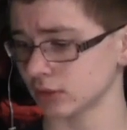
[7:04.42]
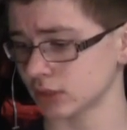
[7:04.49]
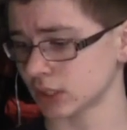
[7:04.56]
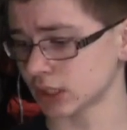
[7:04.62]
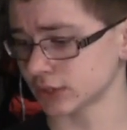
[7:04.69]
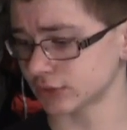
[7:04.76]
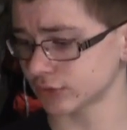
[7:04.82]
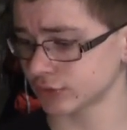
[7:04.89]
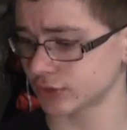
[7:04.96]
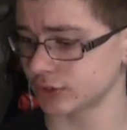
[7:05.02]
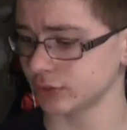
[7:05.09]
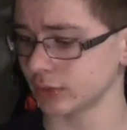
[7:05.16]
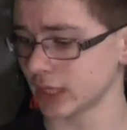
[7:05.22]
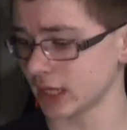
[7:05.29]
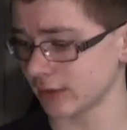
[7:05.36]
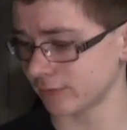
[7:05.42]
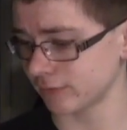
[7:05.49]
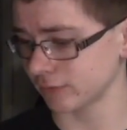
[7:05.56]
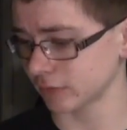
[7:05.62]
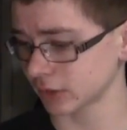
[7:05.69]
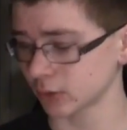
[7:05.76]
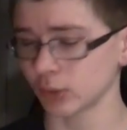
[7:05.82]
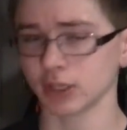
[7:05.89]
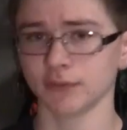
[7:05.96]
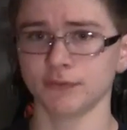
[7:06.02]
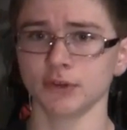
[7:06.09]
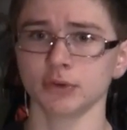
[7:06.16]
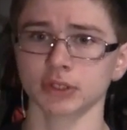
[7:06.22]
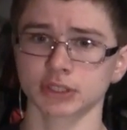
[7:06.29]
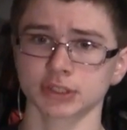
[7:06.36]
consoles do have quite a
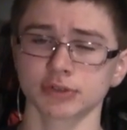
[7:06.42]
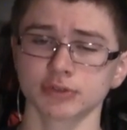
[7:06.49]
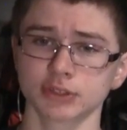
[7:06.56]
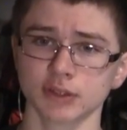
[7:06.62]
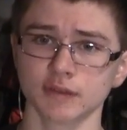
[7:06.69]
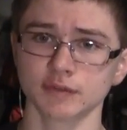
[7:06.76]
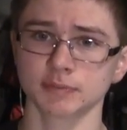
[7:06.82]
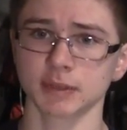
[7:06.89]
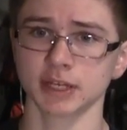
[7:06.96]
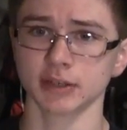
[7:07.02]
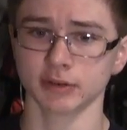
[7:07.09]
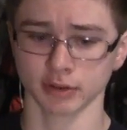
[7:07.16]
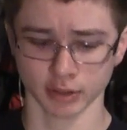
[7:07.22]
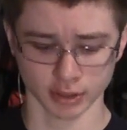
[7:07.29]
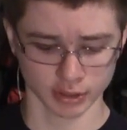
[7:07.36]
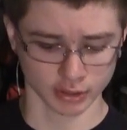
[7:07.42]
few exclusives, but